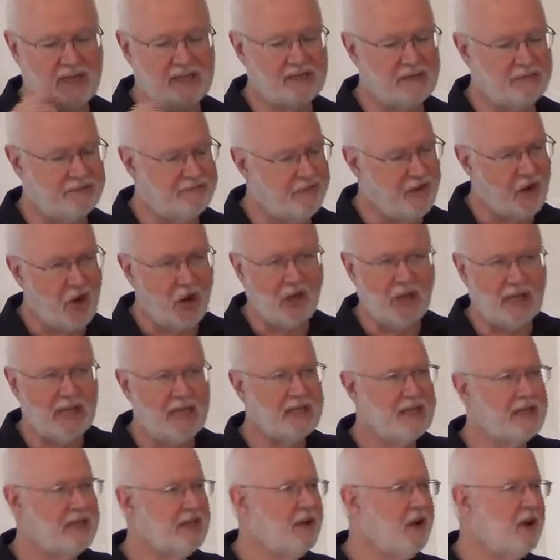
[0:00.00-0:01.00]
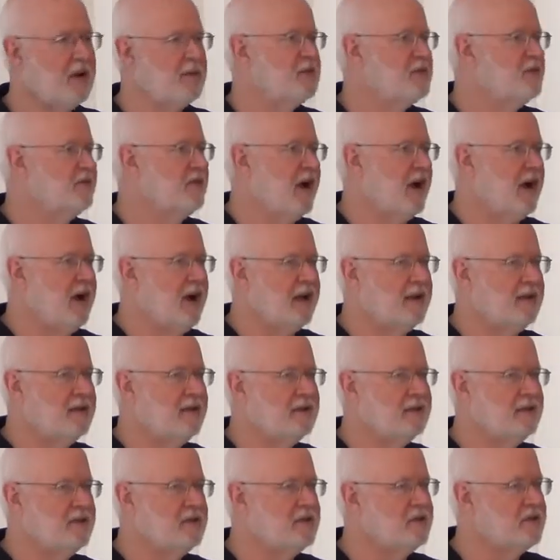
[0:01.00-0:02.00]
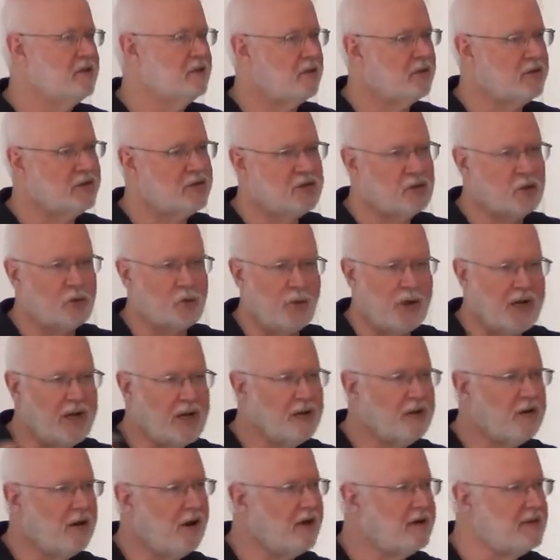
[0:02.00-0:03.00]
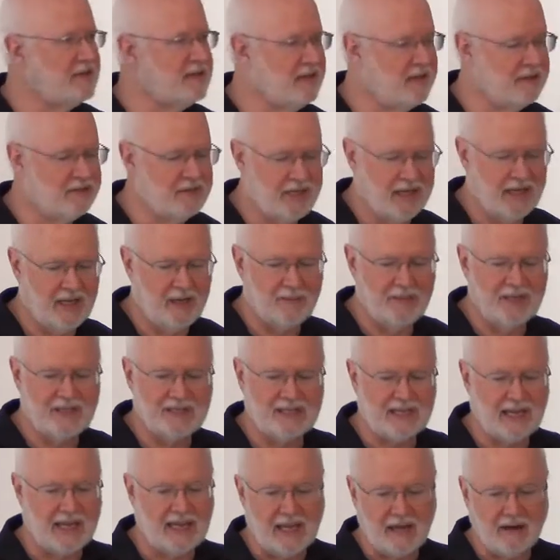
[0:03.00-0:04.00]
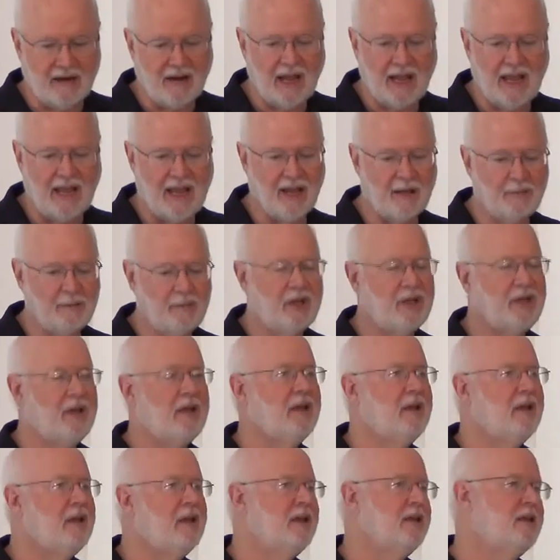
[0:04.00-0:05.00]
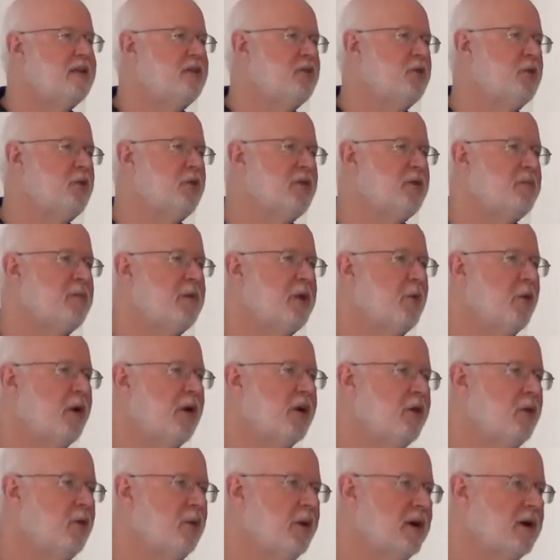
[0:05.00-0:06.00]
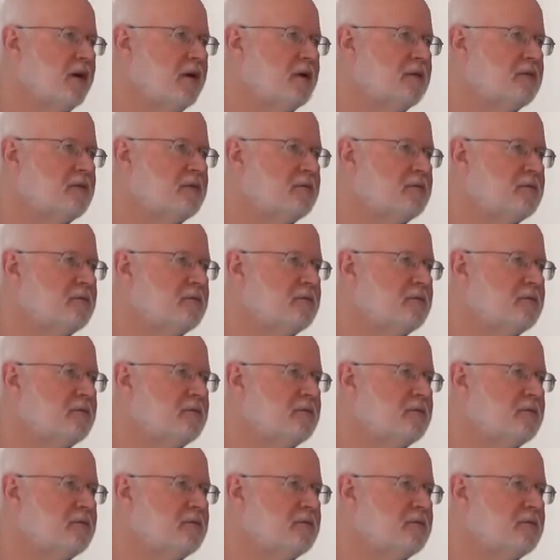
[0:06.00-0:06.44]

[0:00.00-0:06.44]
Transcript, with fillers: means to fall into the arms of God, to sort of surrender ourselves to Him and say, Here I am, do with me what you will.